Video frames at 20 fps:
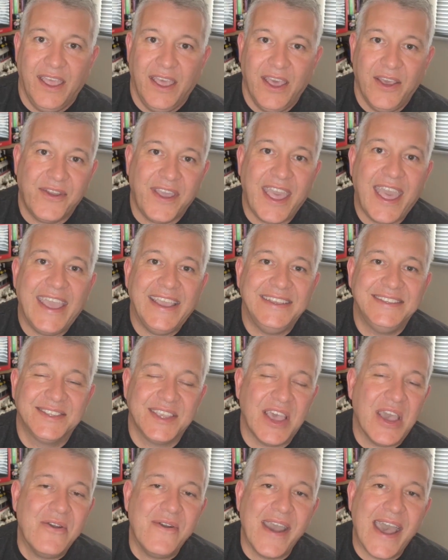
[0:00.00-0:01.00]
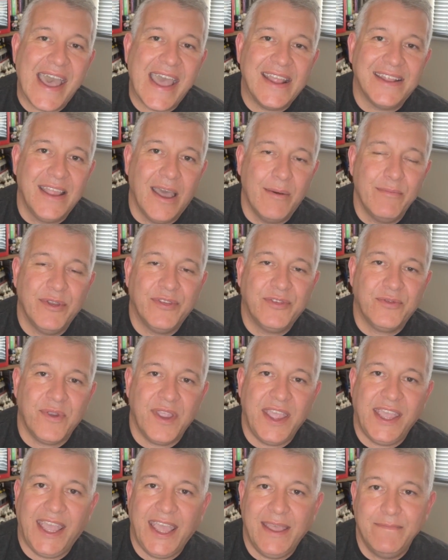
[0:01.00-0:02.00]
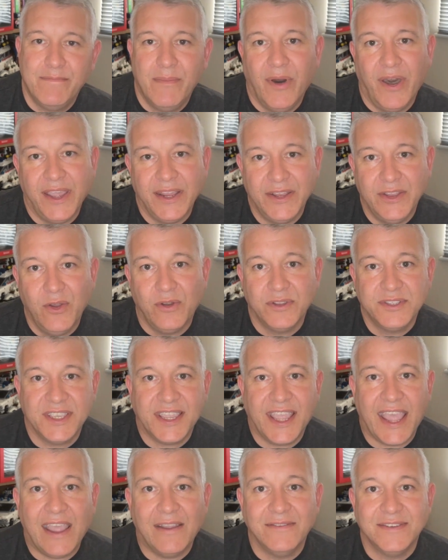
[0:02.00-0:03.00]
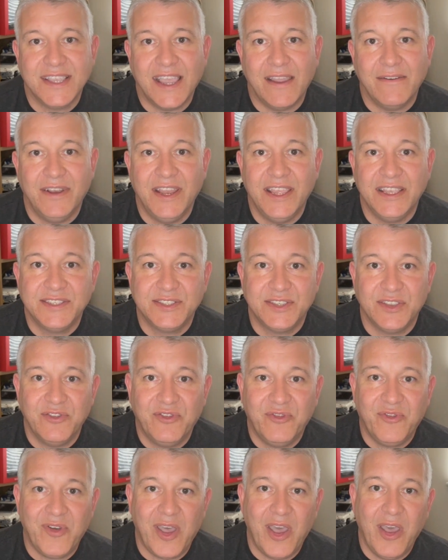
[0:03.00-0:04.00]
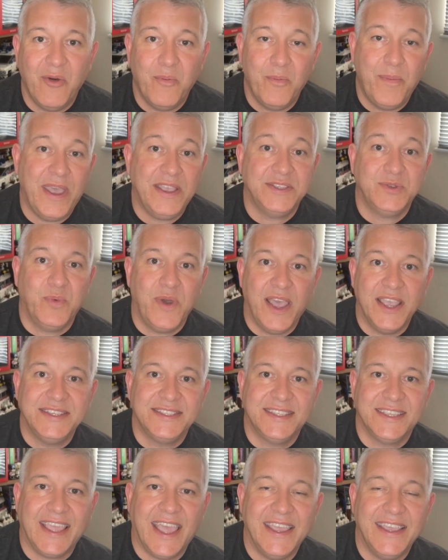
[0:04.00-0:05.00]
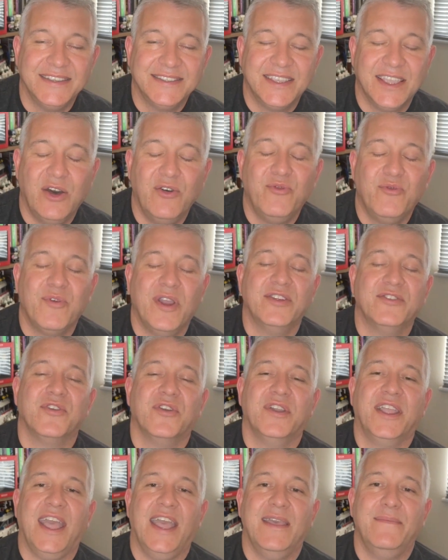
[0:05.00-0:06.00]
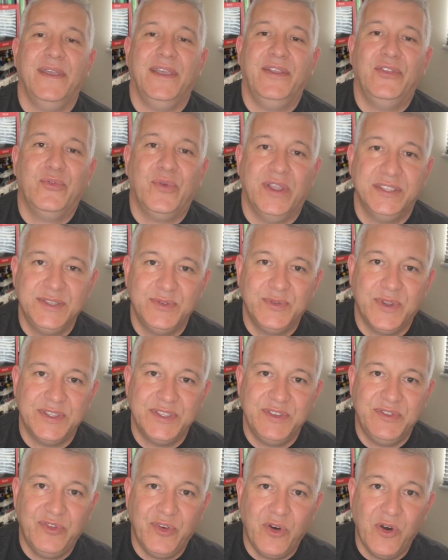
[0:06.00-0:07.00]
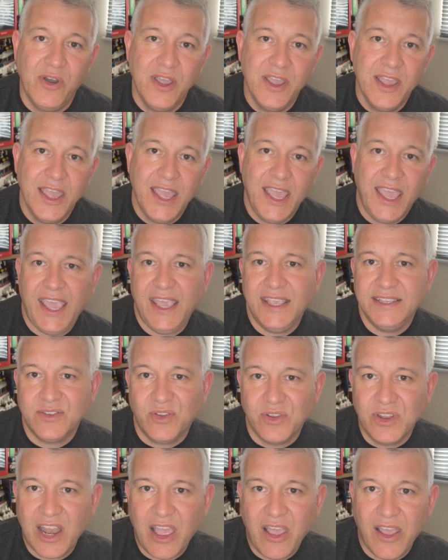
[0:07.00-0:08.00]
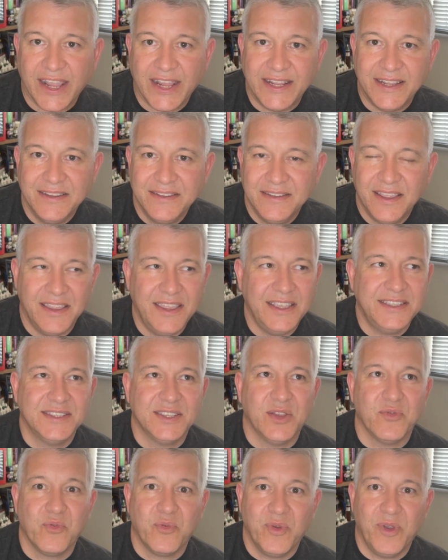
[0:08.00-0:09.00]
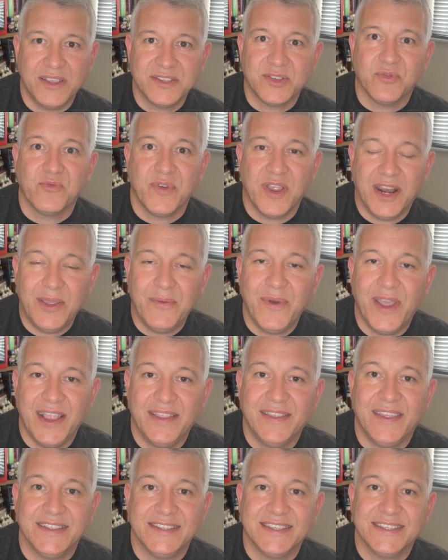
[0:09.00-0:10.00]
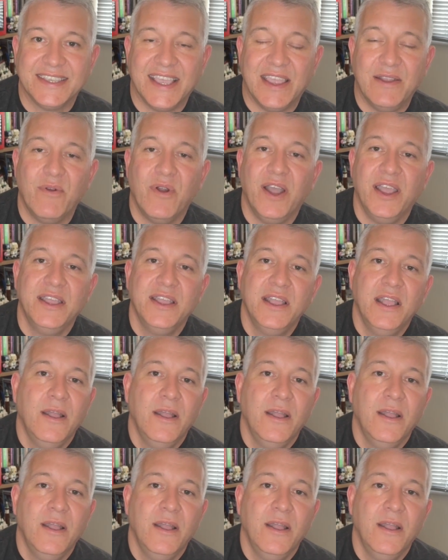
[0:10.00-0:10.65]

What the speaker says: Okay, so at number 3 in my not a countdown list of best ways to get yourself retro gaming in 2024 is online. Now that's a really weird thing to say, right?